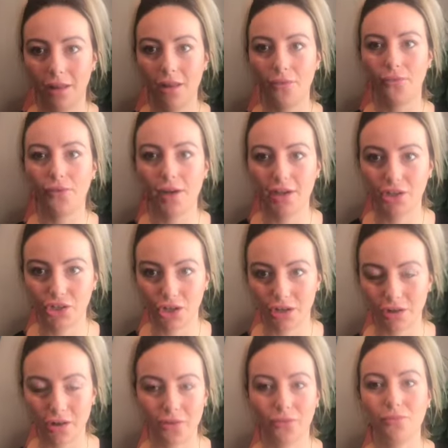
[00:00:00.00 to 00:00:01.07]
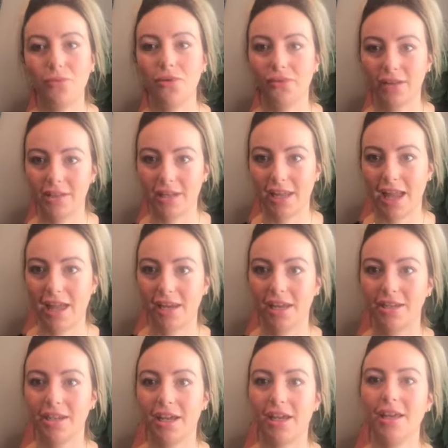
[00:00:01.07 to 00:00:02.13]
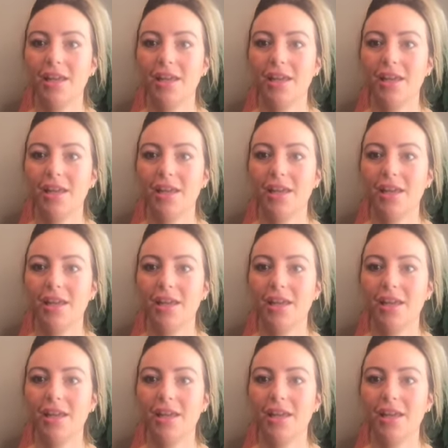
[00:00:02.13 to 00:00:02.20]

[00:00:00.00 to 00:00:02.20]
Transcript: version of moving to Canada,